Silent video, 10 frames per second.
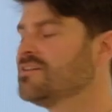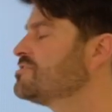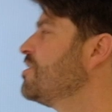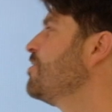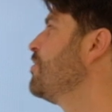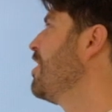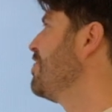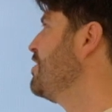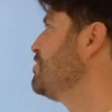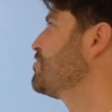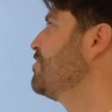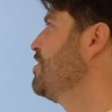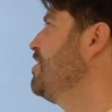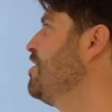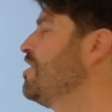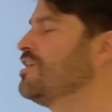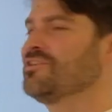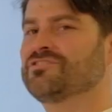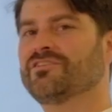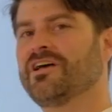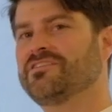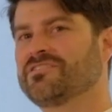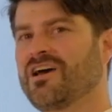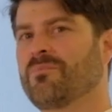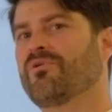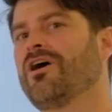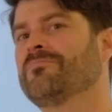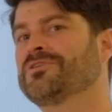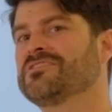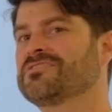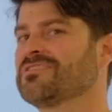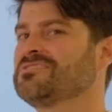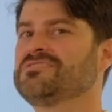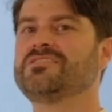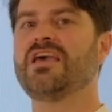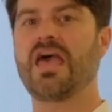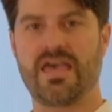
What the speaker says: So these are in here to kind of prompt us that this is the